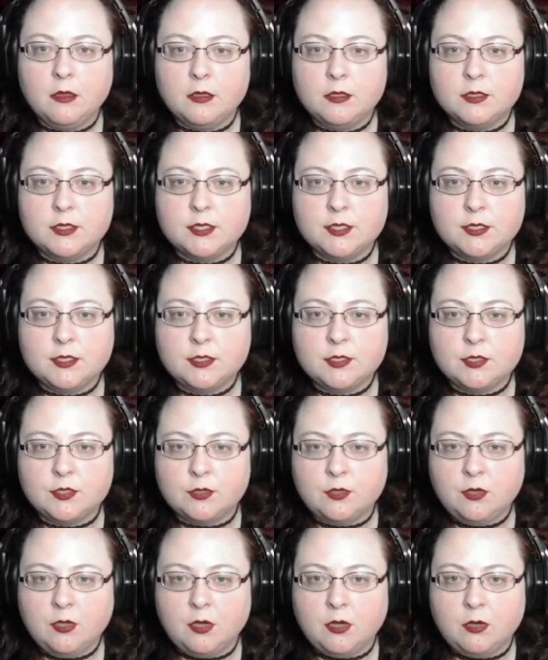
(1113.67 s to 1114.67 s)

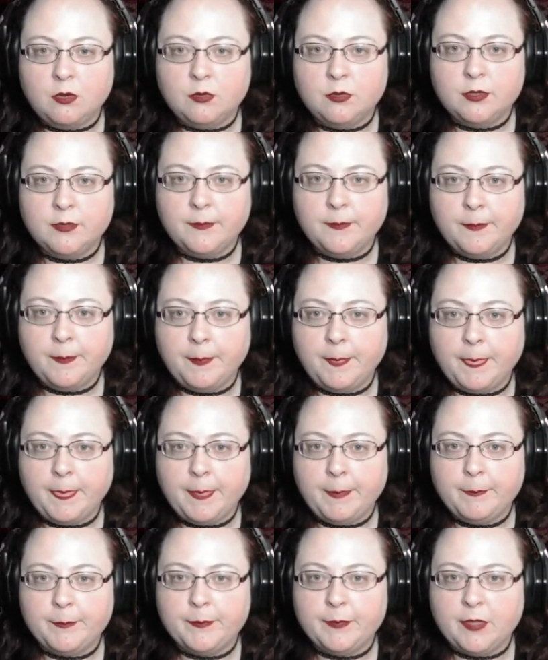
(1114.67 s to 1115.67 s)
So,
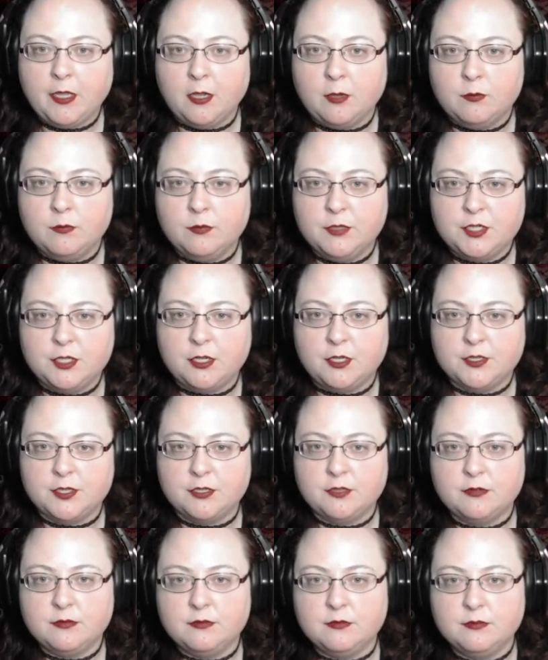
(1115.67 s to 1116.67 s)
oh, we should
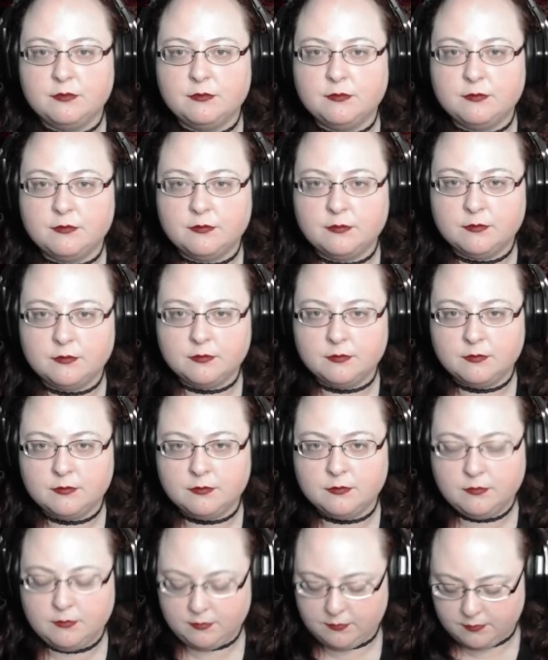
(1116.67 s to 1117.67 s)
also
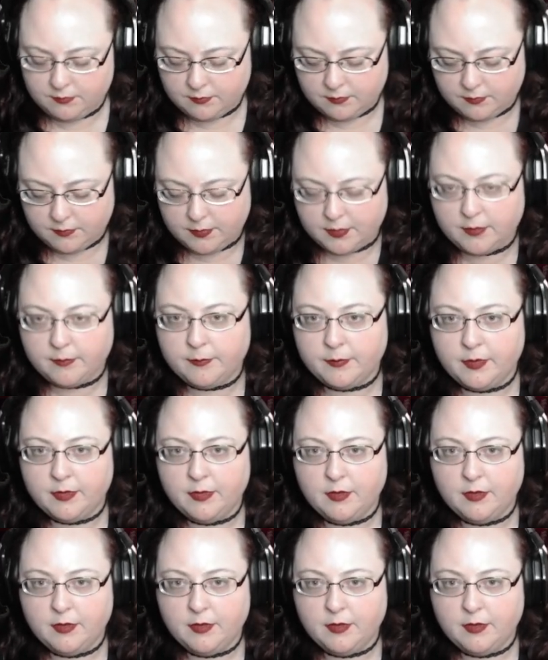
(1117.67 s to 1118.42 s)
name.